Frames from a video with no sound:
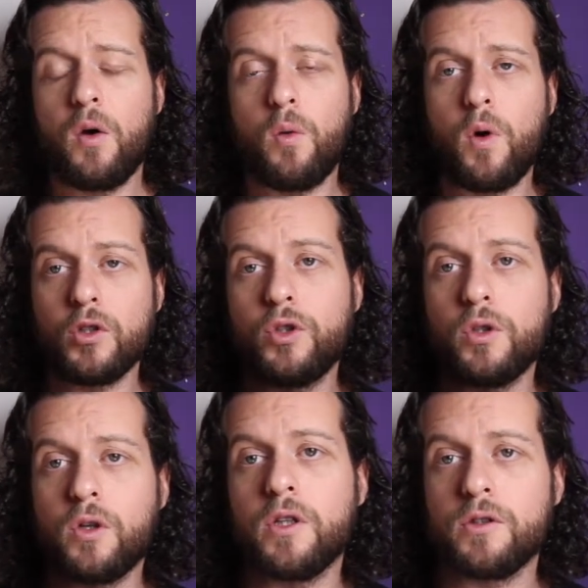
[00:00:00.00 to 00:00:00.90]
what
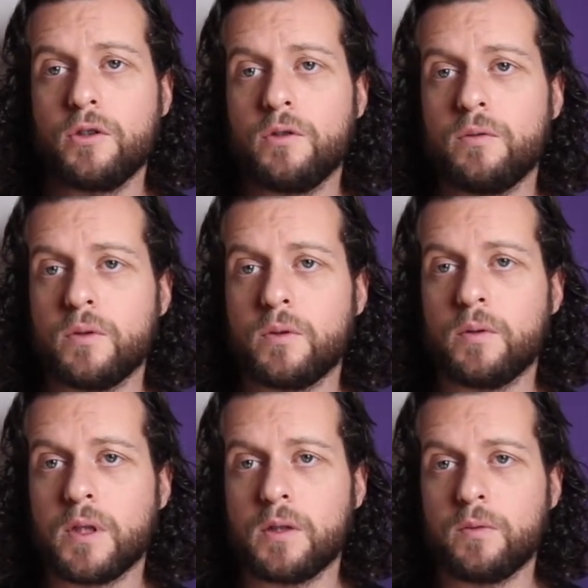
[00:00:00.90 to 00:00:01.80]
you're going to do
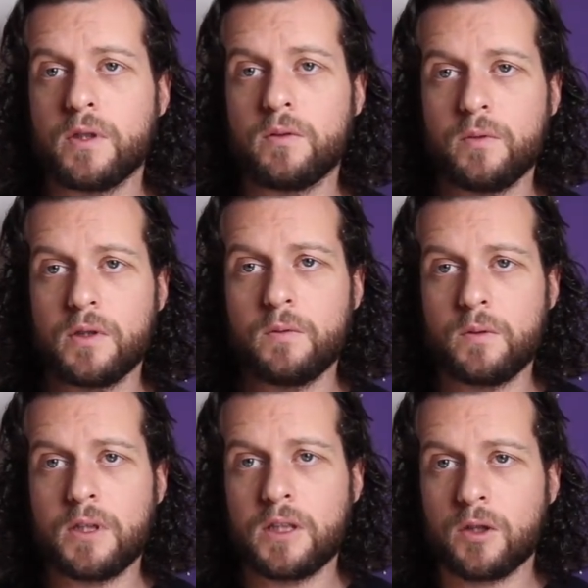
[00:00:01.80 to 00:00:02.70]

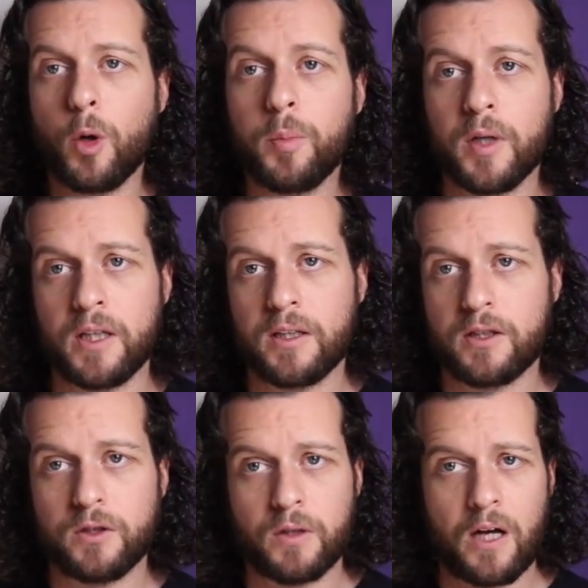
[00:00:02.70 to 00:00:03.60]
with this opening
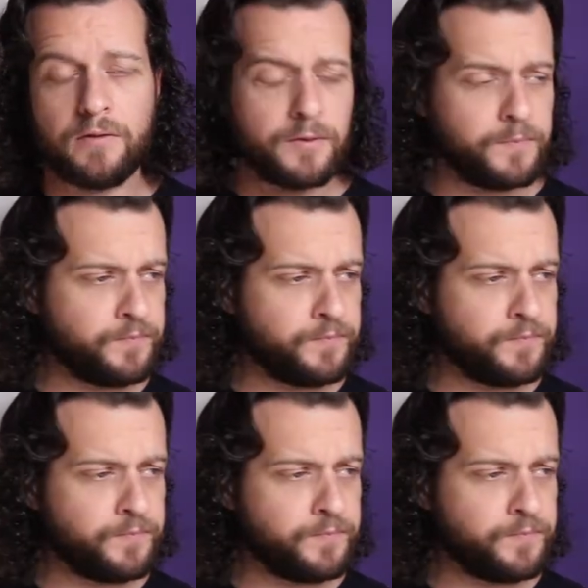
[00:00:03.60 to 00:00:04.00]
that you have.